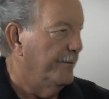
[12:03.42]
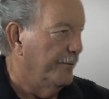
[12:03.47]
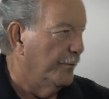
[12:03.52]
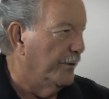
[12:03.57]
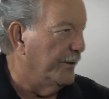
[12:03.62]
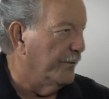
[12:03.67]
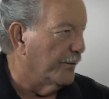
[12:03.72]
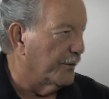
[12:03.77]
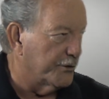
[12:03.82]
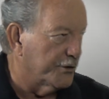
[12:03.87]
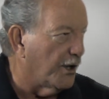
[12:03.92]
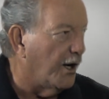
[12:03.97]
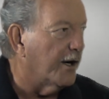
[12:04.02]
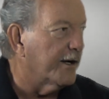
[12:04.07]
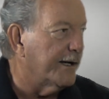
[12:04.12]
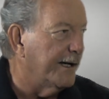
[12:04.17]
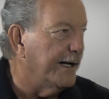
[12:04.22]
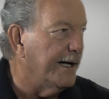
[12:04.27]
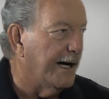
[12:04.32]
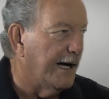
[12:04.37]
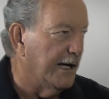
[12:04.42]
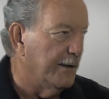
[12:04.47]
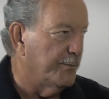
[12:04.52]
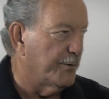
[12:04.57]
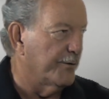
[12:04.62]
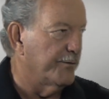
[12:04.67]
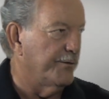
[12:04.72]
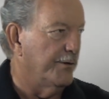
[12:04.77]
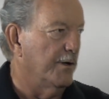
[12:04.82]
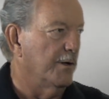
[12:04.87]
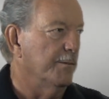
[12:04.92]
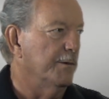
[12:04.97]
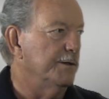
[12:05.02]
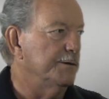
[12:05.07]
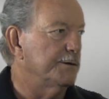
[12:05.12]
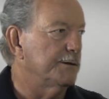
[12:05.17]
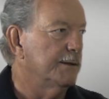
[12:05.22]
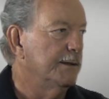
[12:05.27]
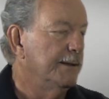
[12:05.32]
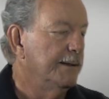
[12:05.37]
When we're talking high
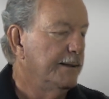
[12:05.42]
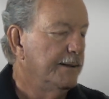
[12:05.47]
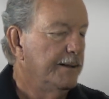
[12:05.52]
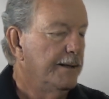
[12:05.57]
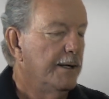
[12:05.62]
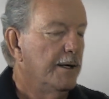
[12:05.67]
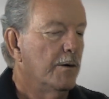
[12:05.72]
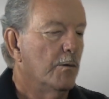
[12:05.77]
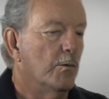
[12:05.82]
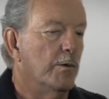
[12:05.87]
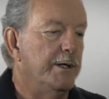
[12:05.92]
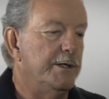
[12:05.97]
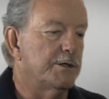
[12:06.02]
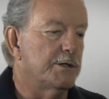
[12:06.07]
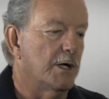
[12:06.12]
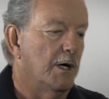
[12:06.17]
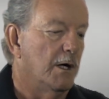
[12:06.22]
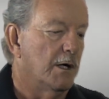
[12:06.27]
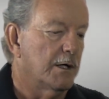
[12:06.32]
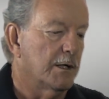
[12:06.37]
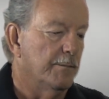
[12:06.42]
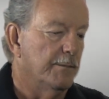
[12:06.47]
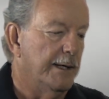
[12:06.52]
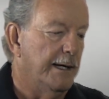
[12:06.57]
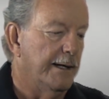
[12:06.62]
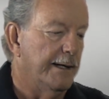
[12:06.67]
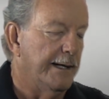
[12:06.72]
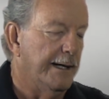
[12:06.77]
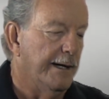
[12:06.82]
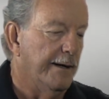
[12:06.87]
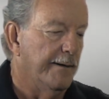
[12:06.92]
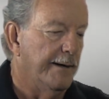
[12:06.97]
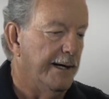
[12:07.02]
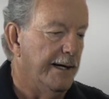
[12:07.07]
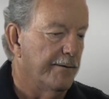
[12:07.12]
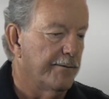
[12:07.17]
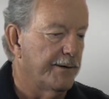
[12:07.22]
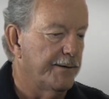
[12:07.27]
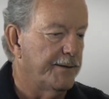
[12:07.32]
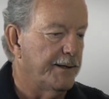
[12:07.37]
performance, we talk about how
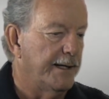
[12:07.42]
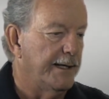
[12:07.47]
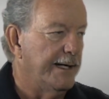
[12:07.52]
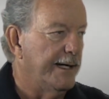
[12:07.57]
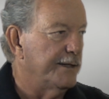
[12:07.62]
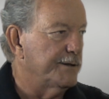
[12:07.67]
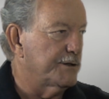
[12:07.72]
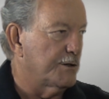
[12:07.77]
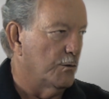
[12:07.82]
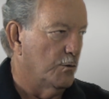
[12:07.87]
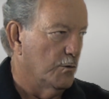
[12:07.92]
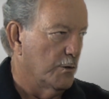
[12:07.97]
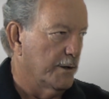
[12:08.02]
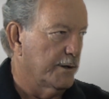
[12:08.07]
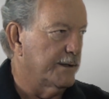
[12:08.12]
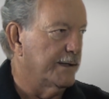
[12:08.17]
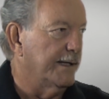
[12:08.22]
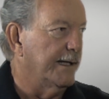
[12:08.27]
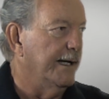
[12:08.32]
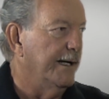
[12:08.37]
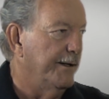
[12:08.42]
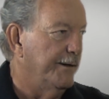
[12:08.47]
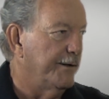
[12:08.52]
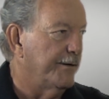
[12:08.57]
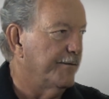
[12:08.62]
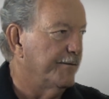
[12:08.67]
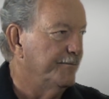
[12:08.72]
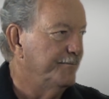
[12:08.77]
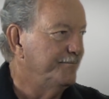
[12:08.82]
everything has to work together.